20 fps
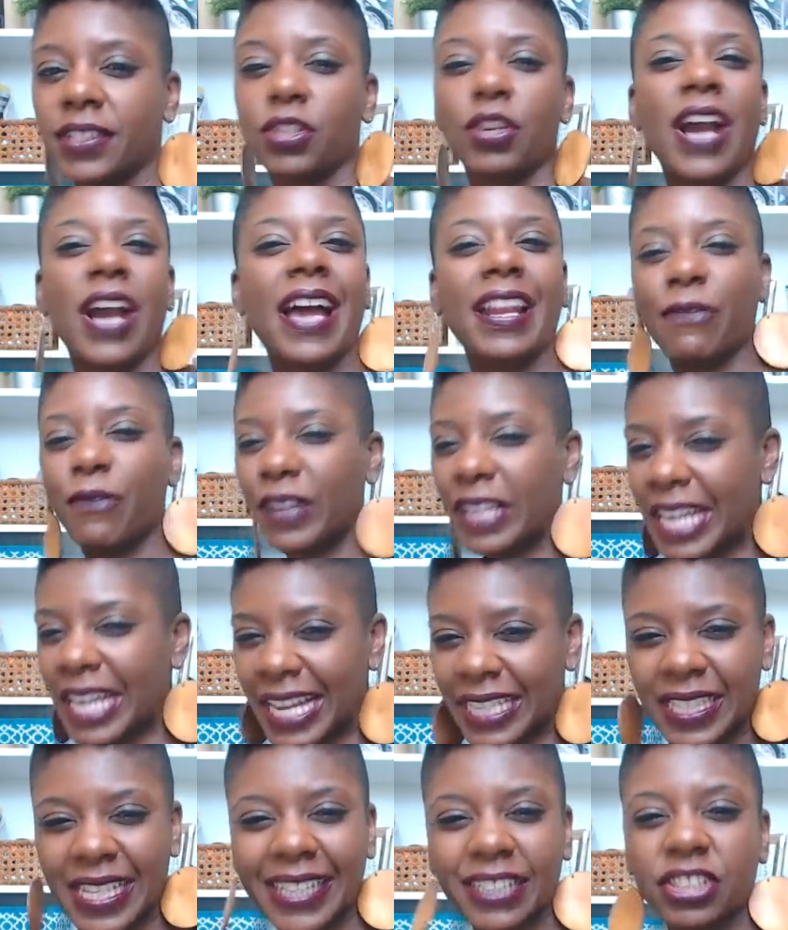You gotta
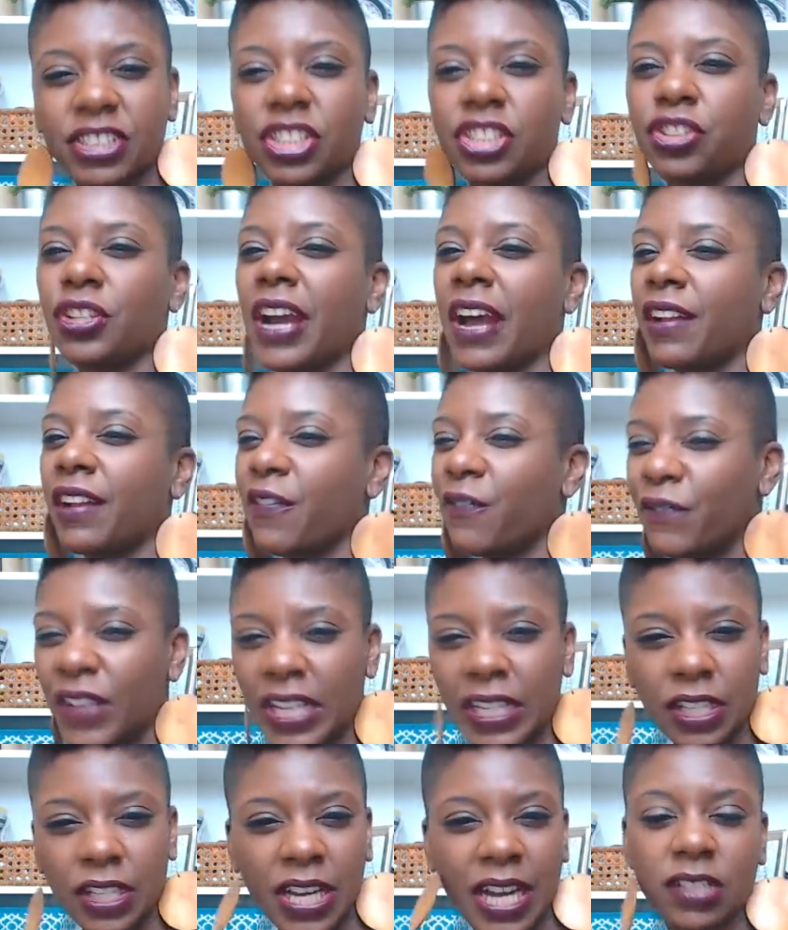finesse that shit. You gotta feel
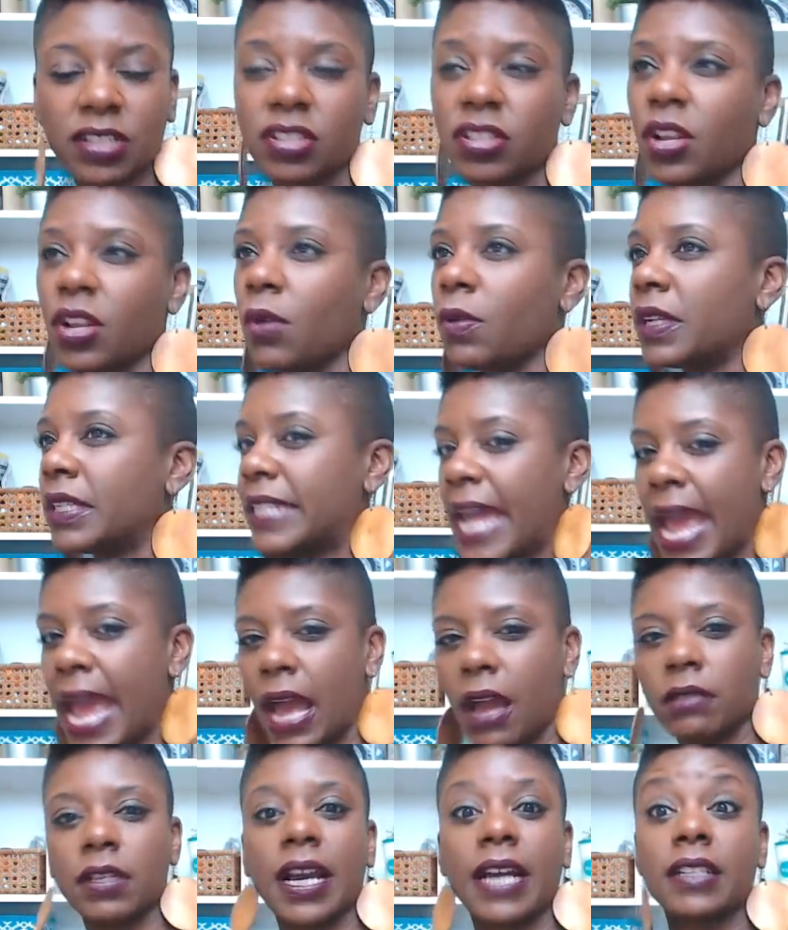it. You gotta slow it
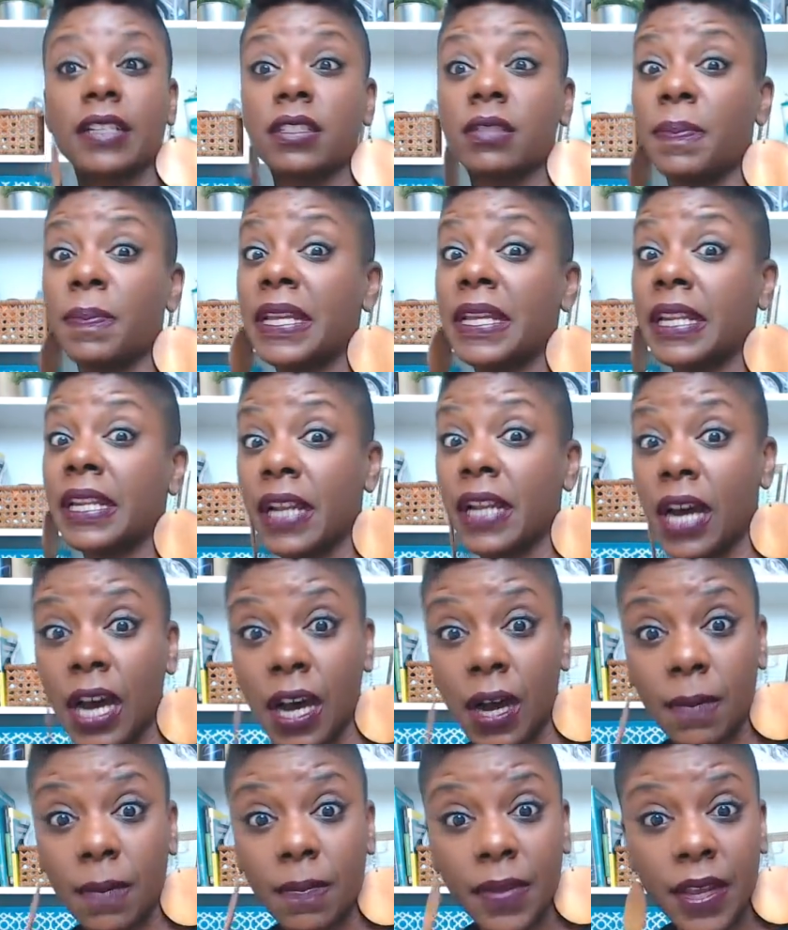down. You gotta speed it
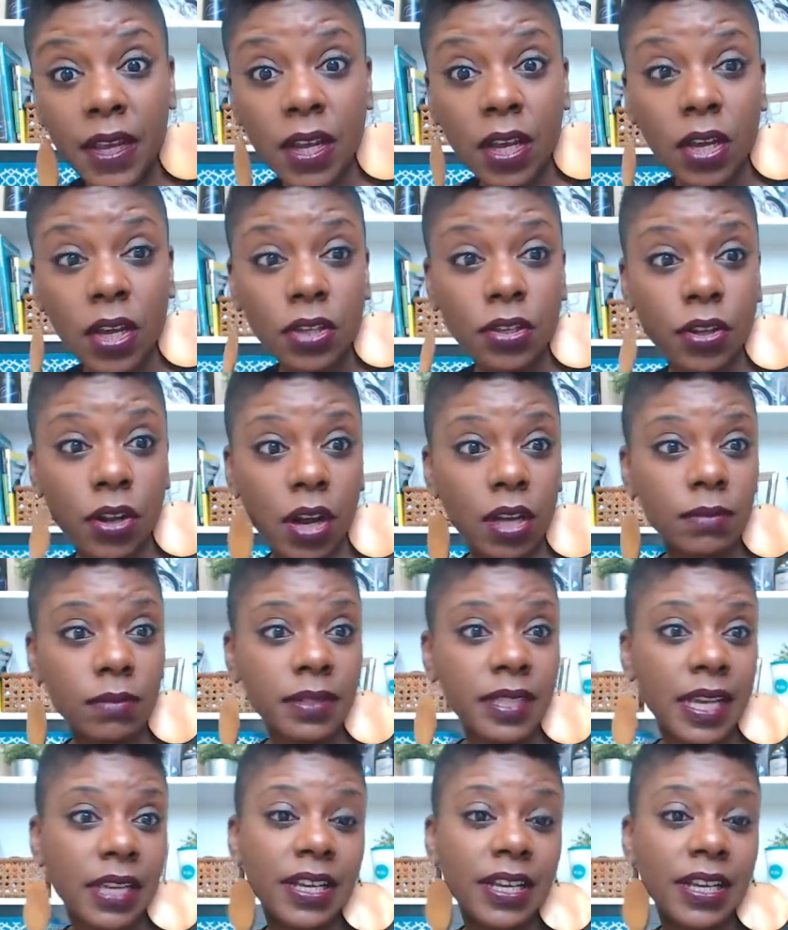up. You know what I'm saying?